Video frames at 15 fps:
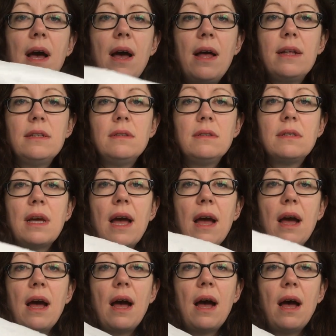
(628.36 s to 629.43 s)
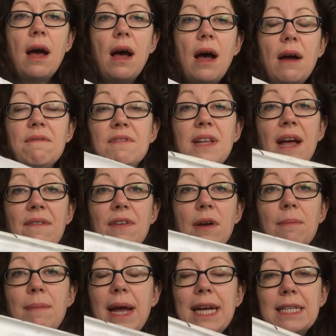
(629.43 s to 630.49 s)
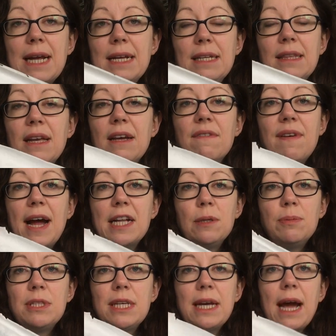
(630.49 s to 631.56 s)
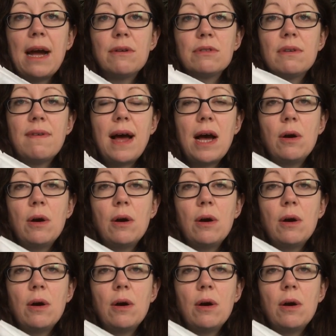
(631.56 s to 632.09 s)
and I've never made anything for anybody out of